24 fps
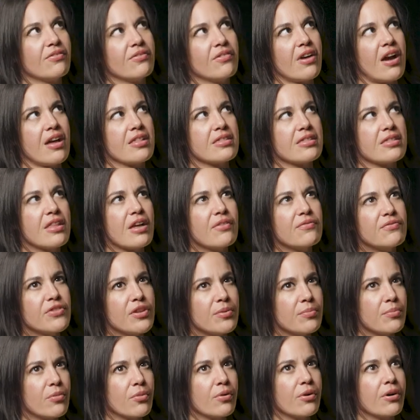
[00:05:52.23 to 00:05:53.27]
I love
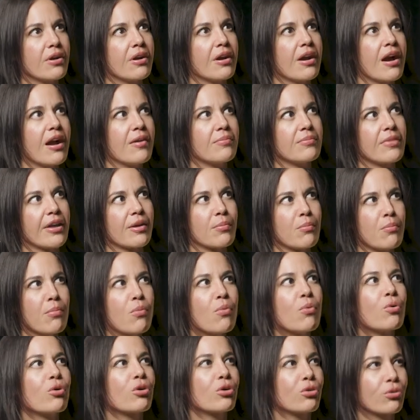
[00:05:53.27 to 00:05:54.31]
them more. I'm like
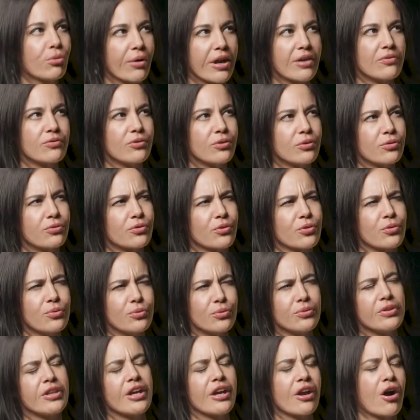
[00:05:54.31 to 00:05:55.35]
more grateful for
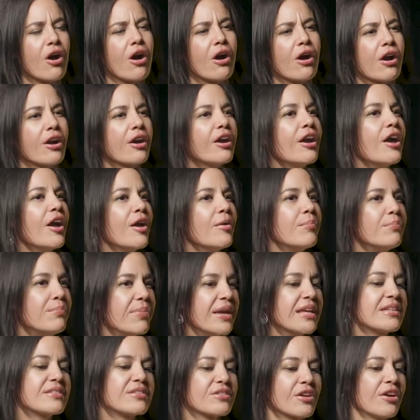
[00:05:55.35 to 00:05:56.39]
who they are
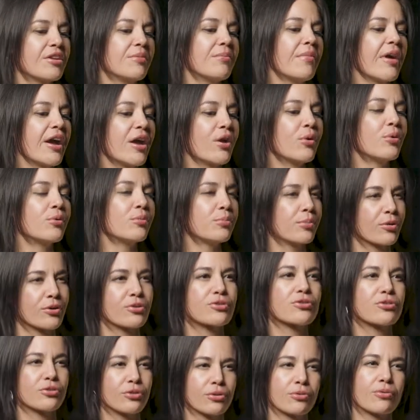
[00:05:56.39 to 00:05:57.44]
based on my own
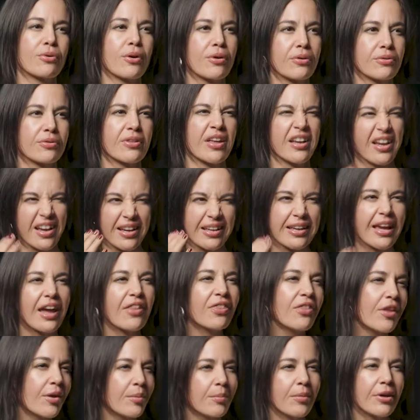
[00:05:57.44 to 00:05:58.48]
personal growth. Like I get
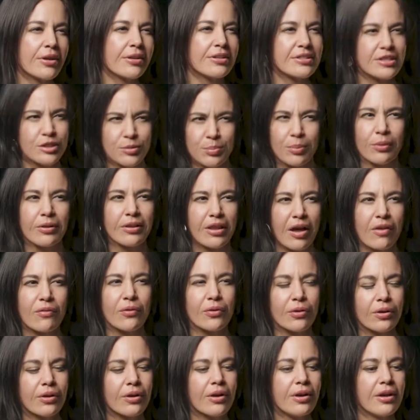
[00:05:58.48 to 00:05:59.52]
them on a deeper
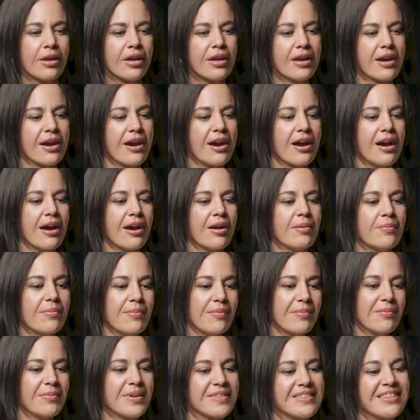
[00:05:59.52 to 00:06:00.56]
level.
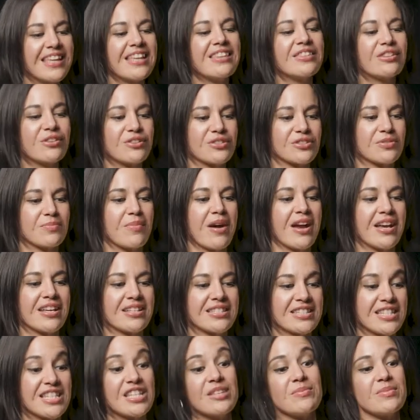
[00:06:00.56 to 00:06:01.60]
But then there's my
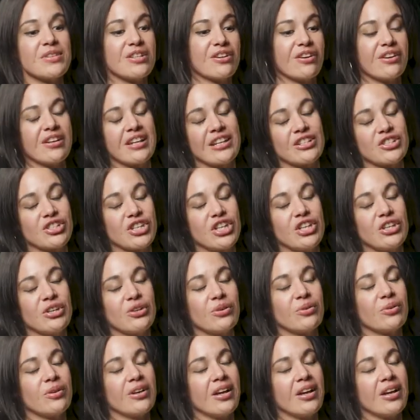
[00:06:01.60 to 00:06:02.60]
team here at HQ,